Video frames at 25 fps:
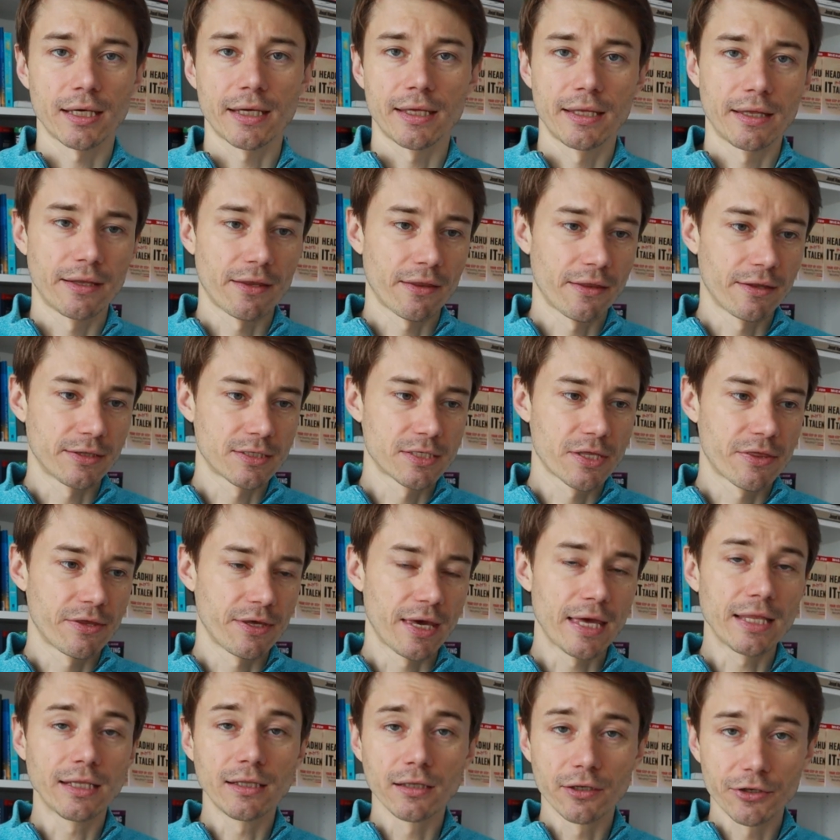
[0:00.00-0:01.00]
It's
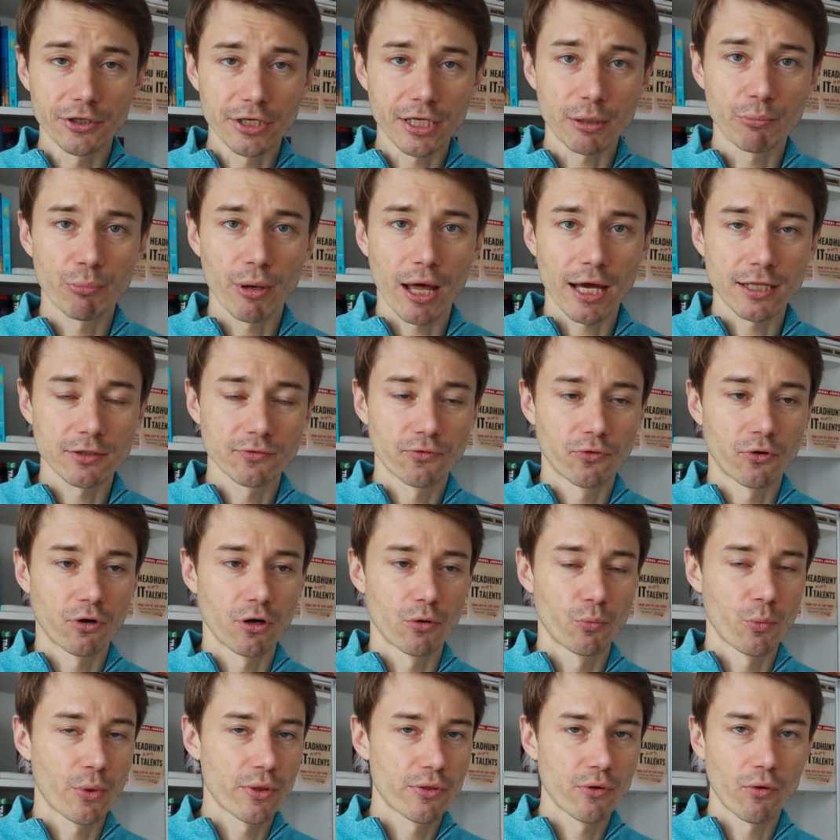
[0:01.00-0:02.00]
the e-learning
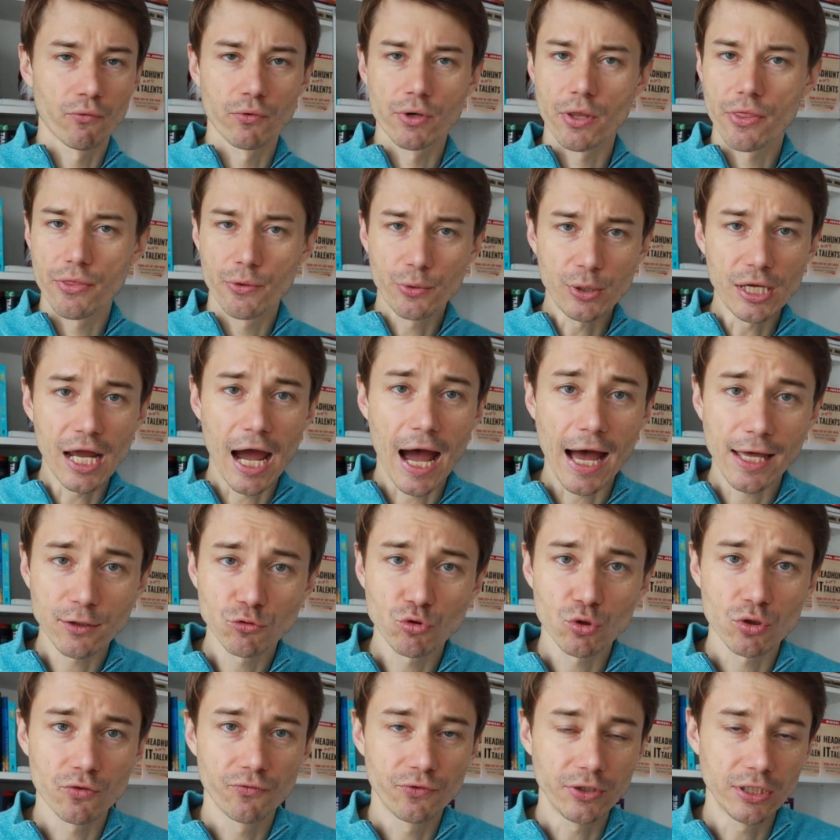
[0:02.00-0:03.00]
platform with over
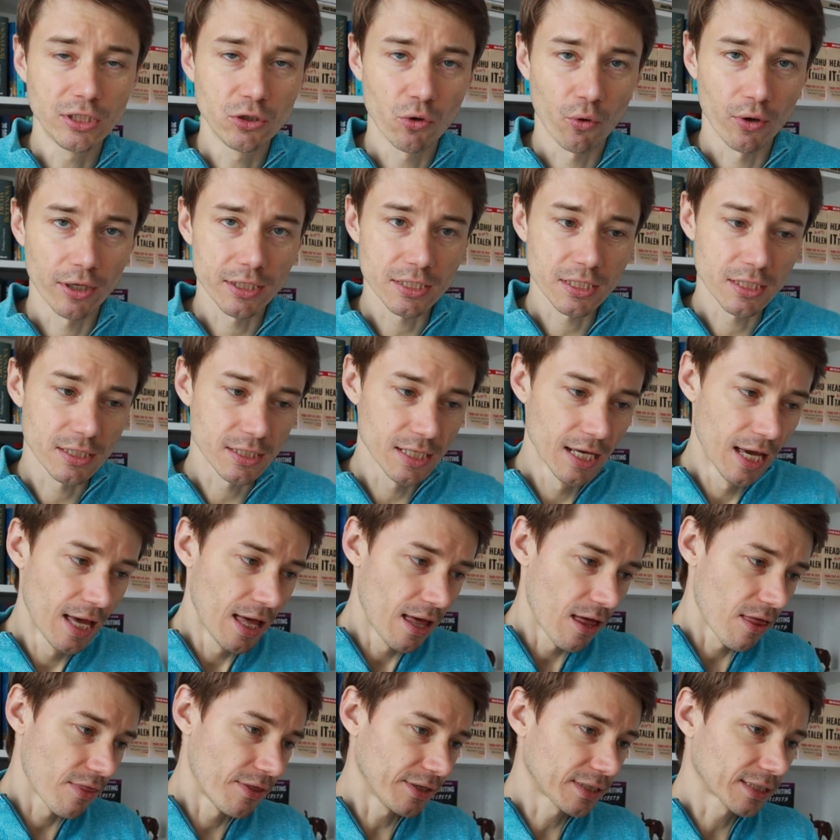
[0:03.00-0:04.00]
300 video lessons
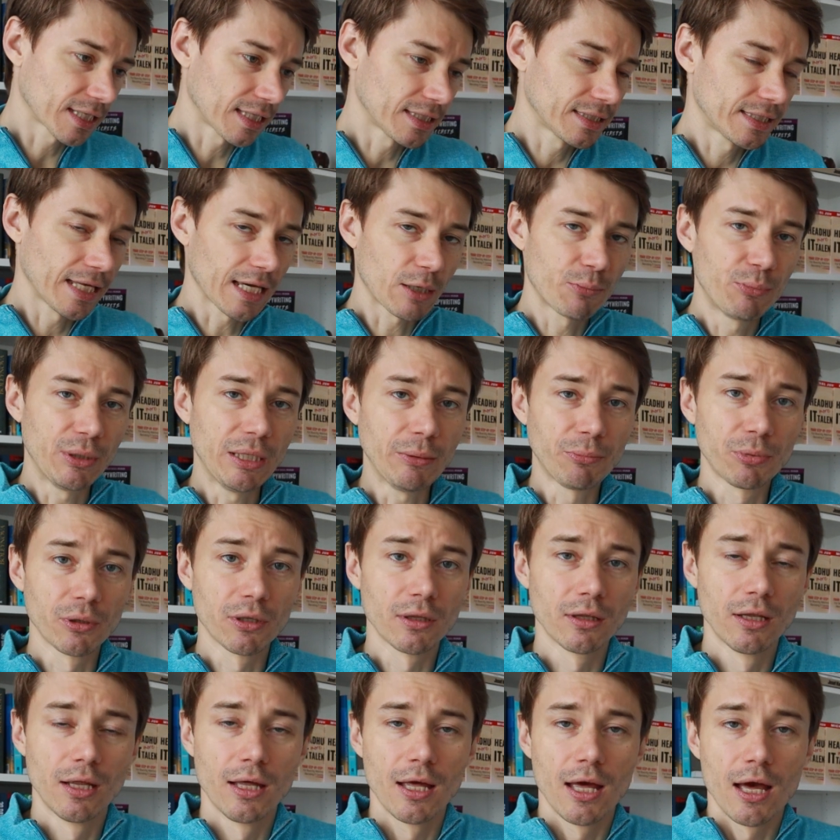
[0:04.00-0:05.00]
that can take
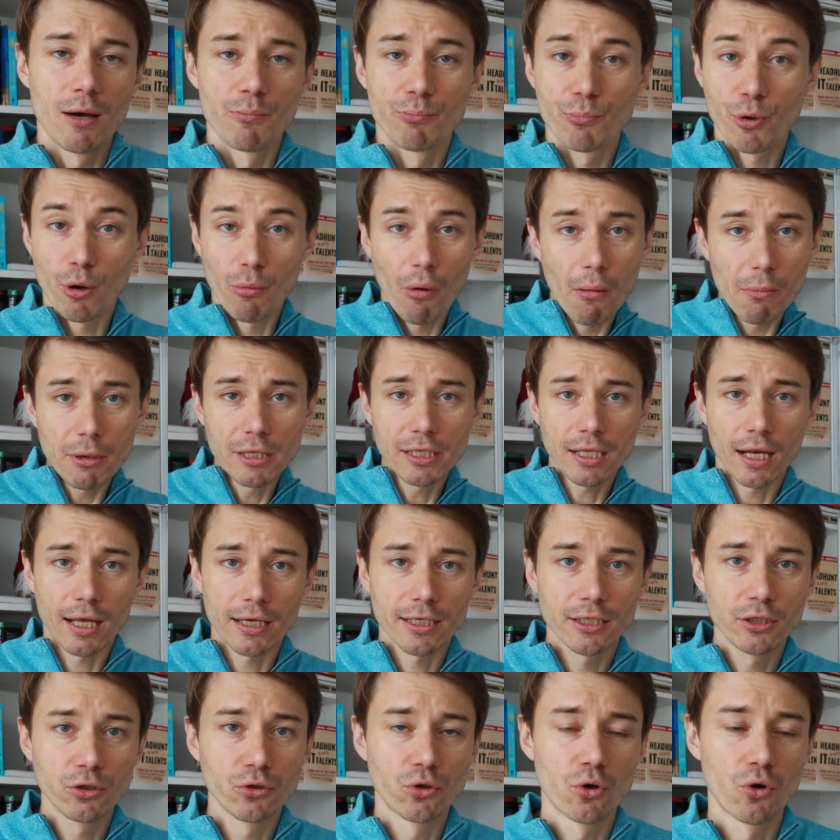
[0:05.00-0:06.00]
people probably
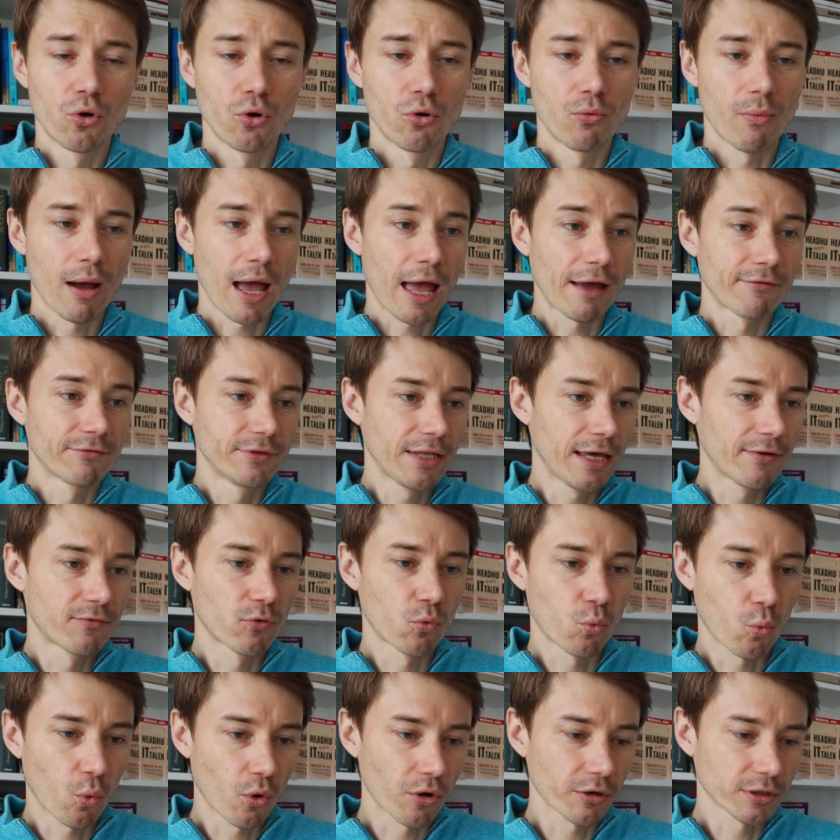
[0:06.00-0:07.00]
like you who have
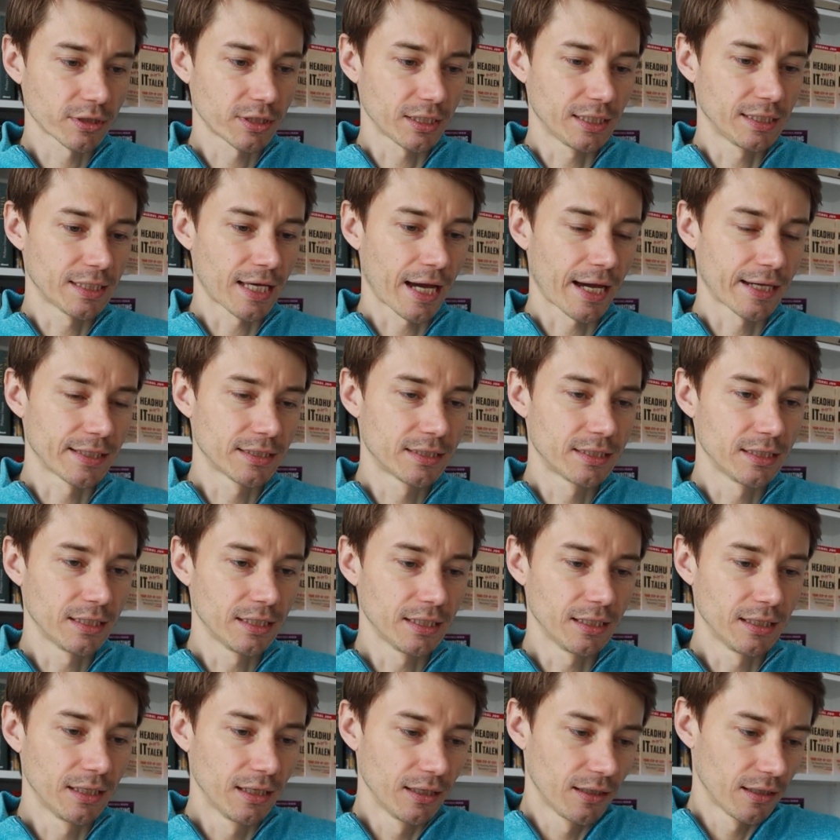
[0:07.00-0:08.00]
never worked in
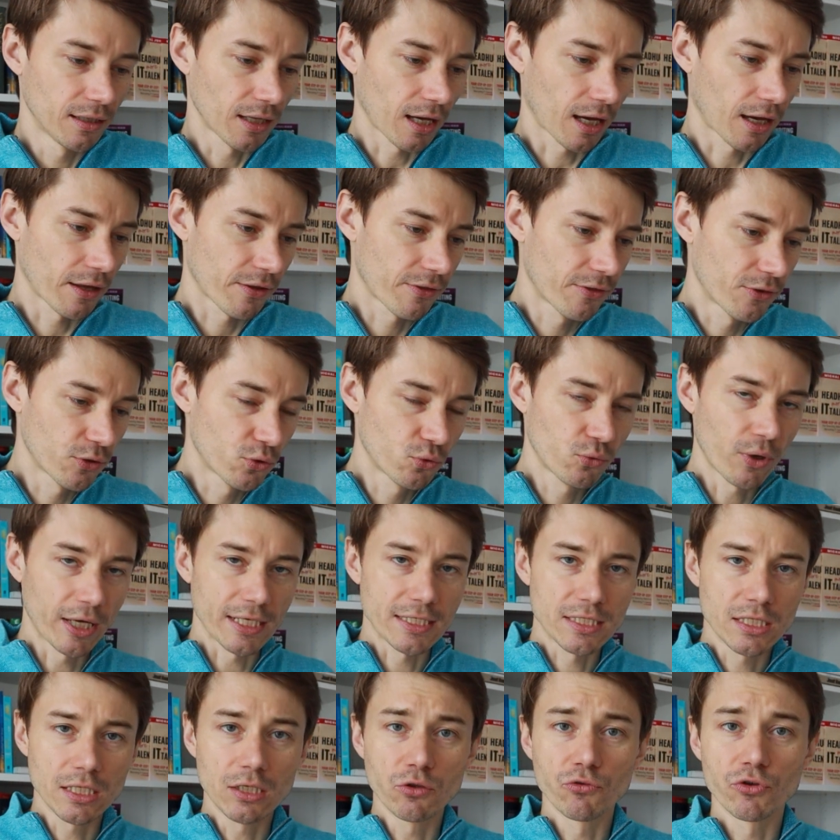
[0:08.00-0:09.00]
IT through
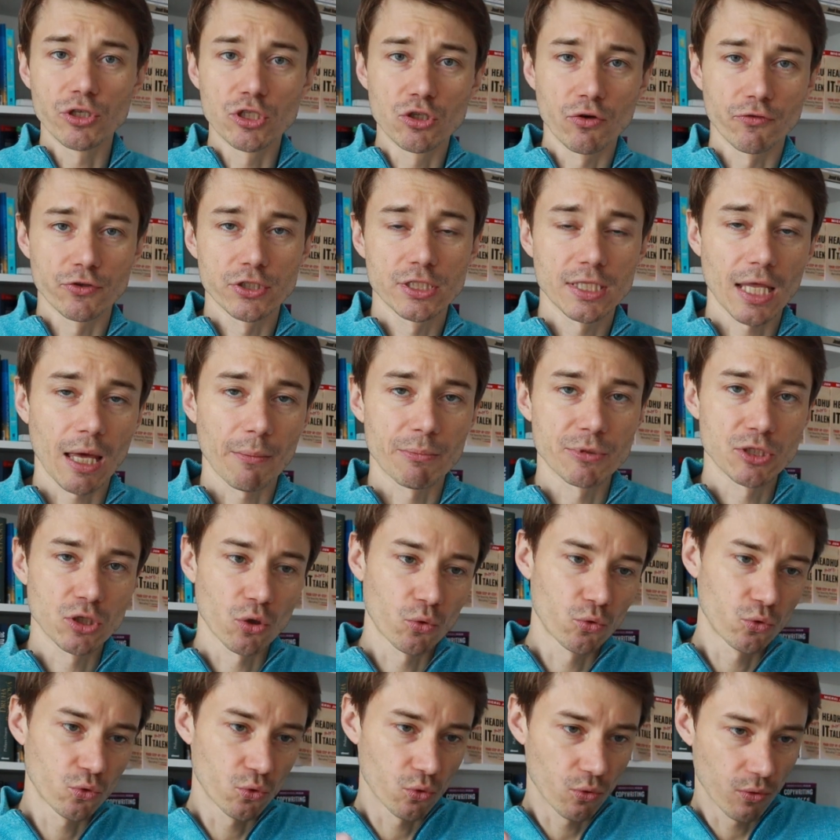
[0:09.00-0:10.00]
a series of steps,
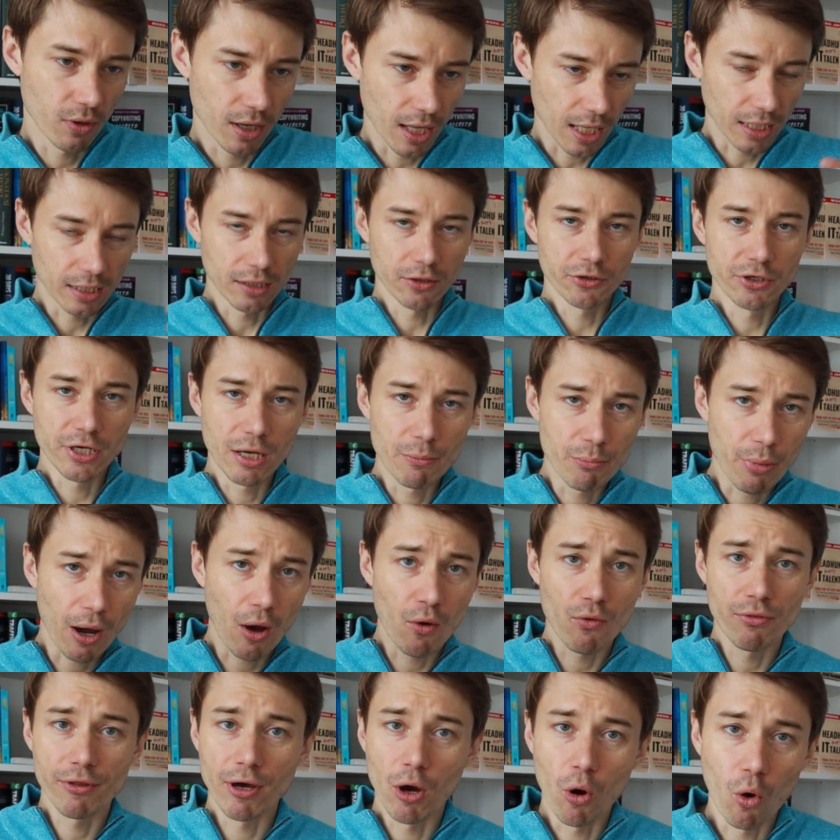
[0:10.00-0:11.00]
so you learn
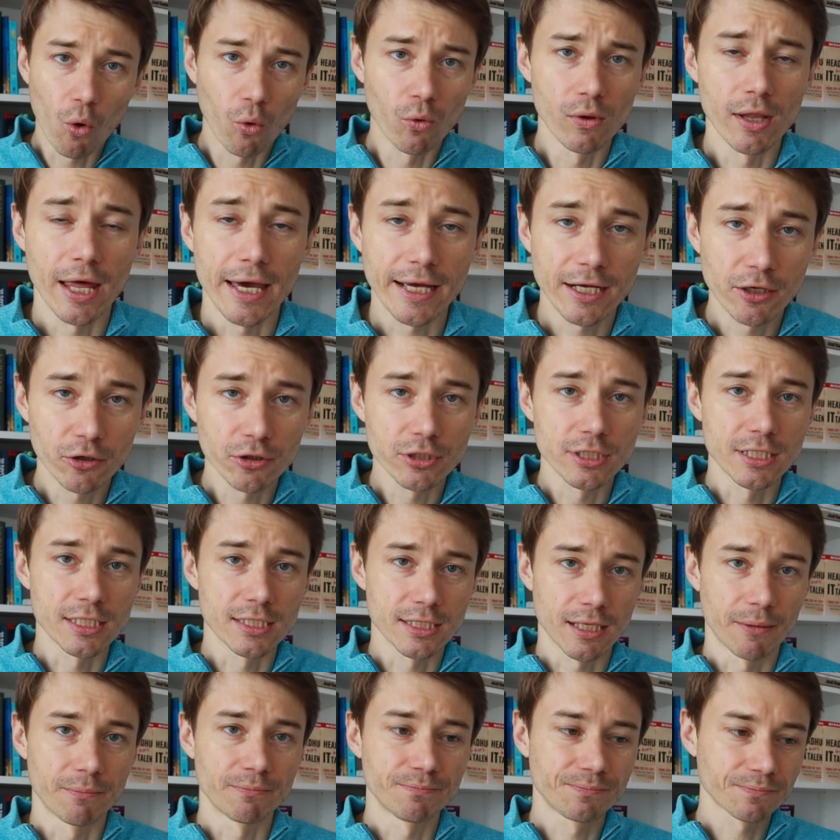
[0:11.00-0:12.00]
about the whole
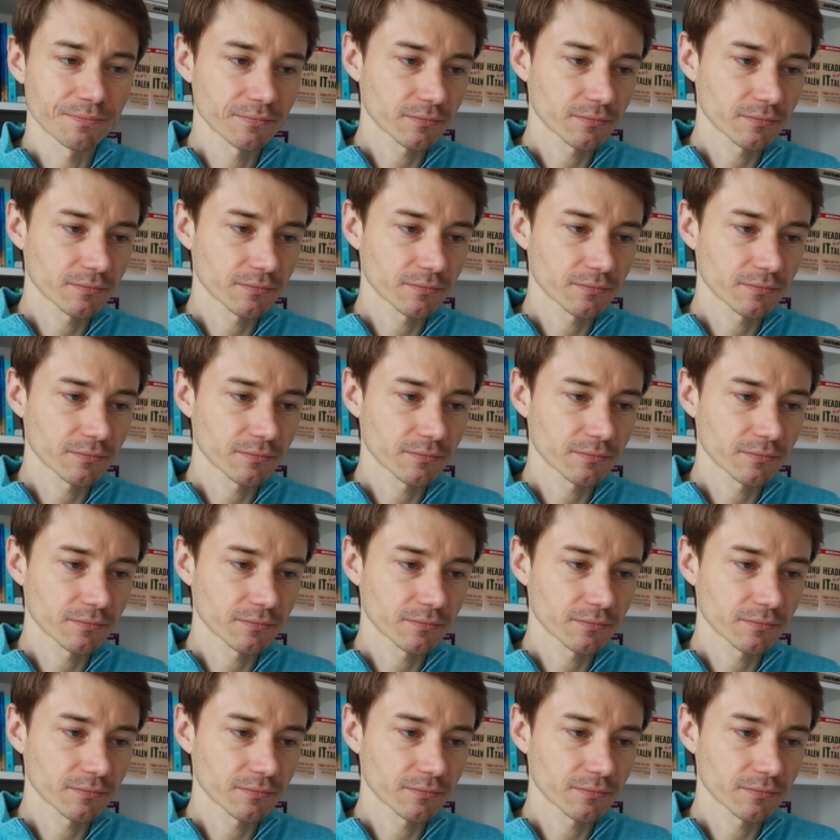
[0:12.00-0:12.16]
ecosystem.